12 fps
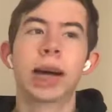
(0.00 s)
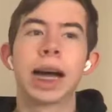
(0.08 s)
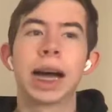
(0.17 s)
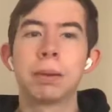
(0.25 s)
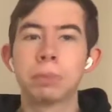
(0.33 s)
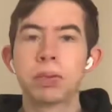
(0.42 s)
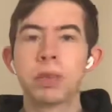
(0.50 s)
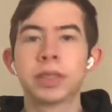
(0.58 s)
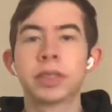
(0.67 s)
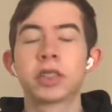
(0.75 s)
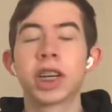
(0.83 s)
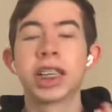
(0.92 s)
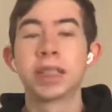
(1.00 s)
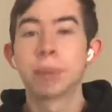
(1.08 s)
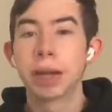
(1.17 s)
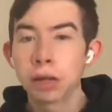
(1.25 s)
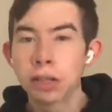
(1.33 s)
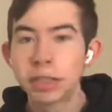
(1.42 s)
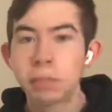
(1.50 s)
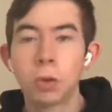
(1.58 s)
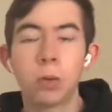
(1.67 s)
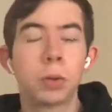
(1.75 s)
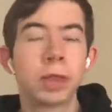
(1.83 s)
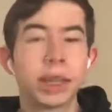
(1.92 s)
Apple's transparency mode
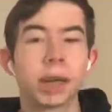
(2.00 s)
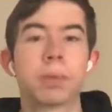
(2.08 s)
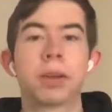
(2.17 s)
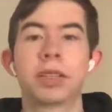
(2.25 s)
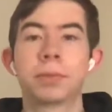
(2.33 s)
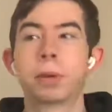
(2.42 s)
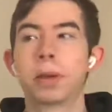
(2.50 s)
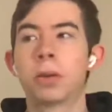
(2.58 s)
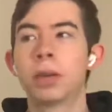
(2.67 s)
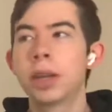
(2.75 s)
with the AirPods Pro,